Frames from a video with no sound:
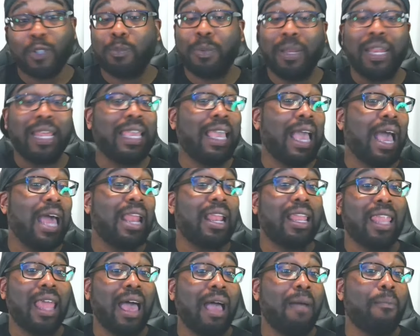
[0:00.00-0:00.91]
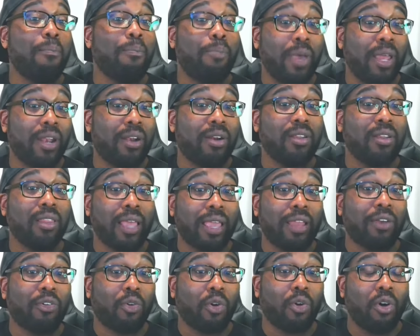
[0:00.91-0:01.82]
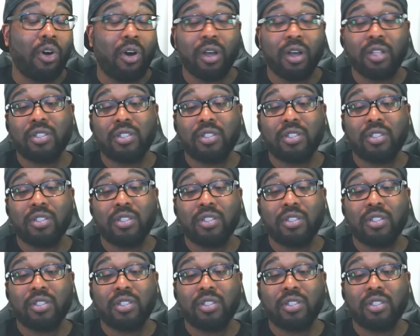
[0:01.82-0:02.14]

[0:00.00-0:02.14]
but it got a lot better later on.